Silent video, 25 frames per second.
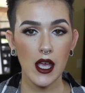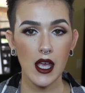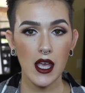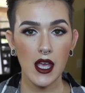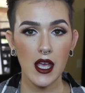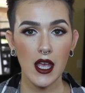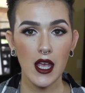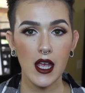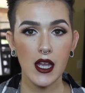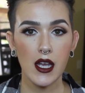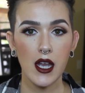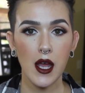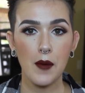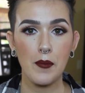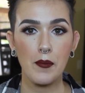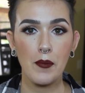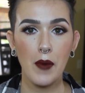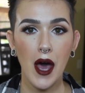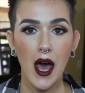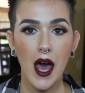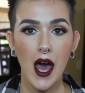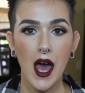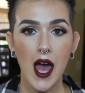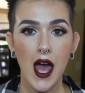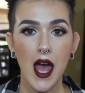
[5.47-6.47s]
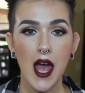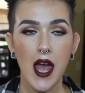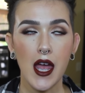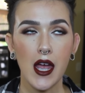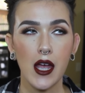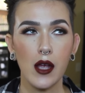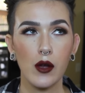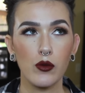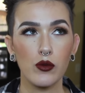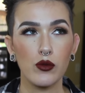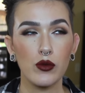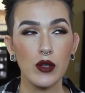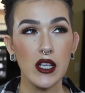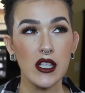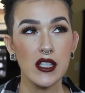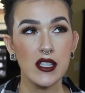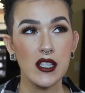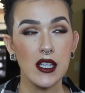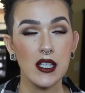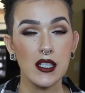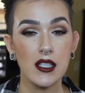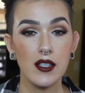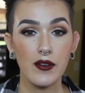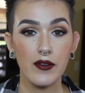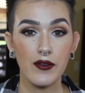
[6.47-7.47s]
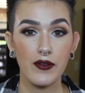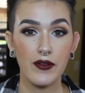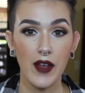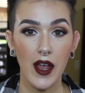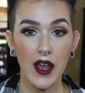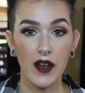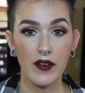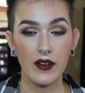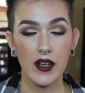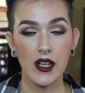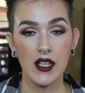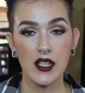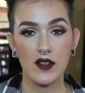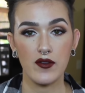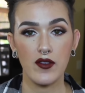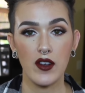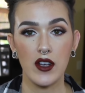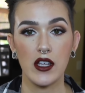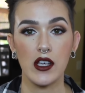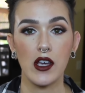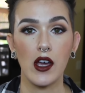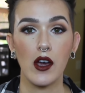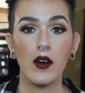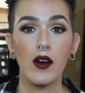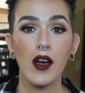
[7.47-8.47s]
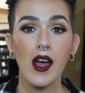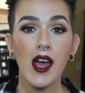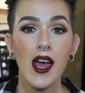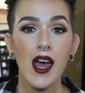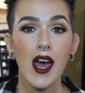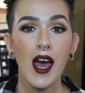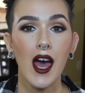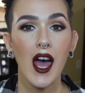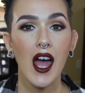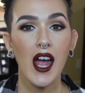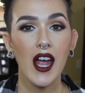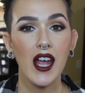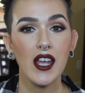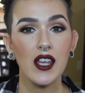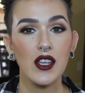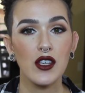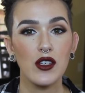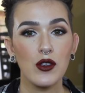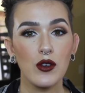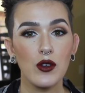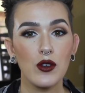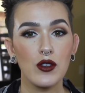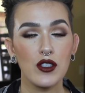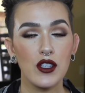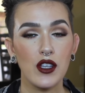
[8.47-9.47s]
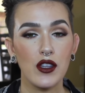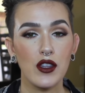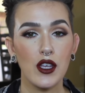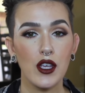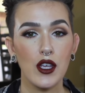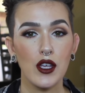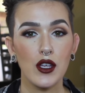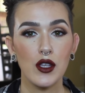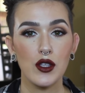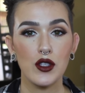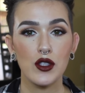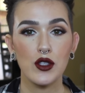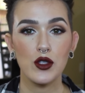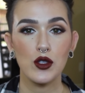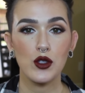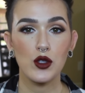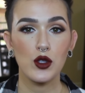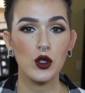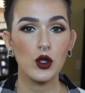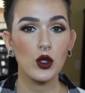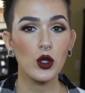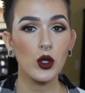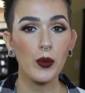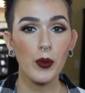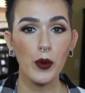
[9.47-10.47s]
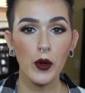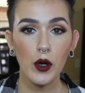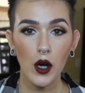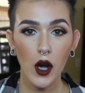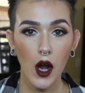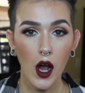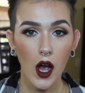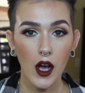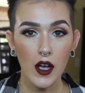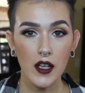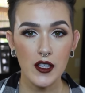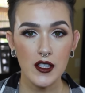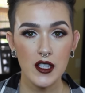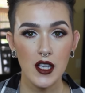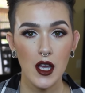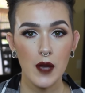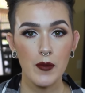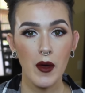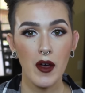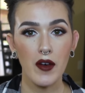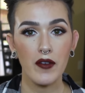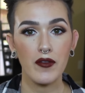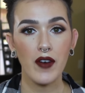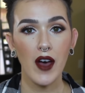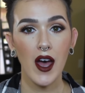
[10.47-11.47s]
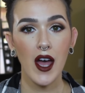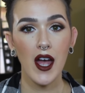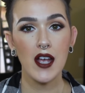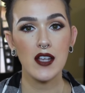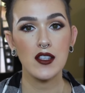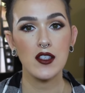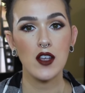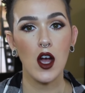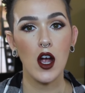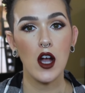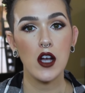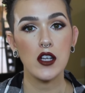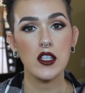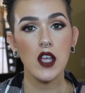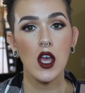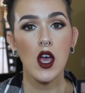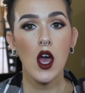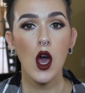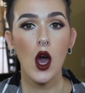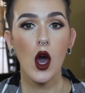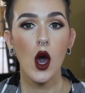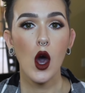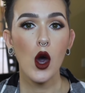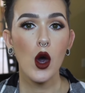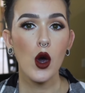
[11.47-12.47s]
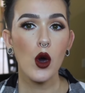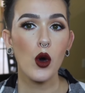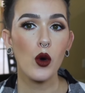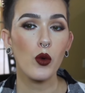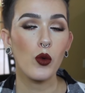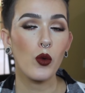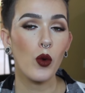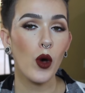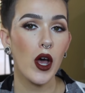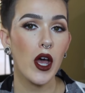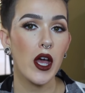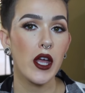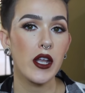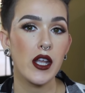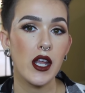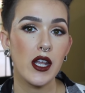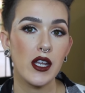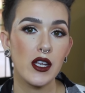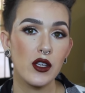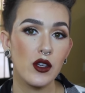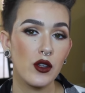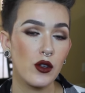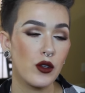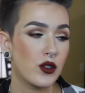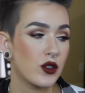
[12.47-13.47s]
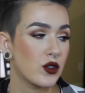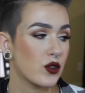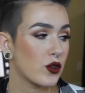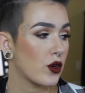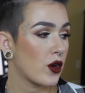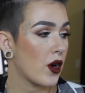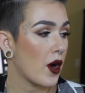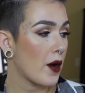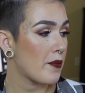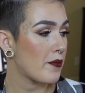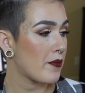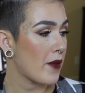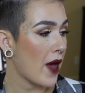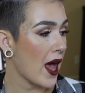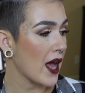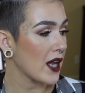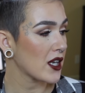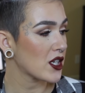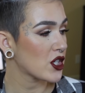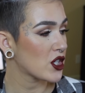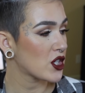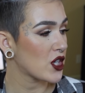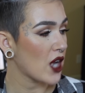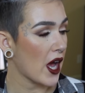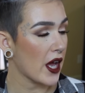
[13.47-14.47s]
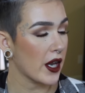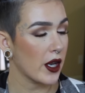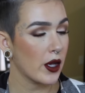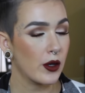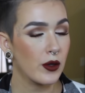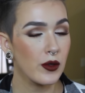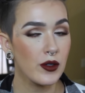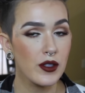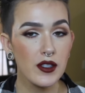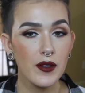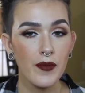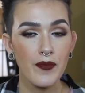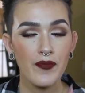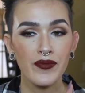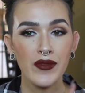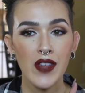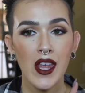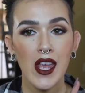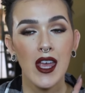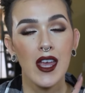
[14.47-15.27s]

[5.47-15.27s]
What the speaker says: in my recent favorites video. I used the super awesome Viseart 01 Neutral Matte Shadows.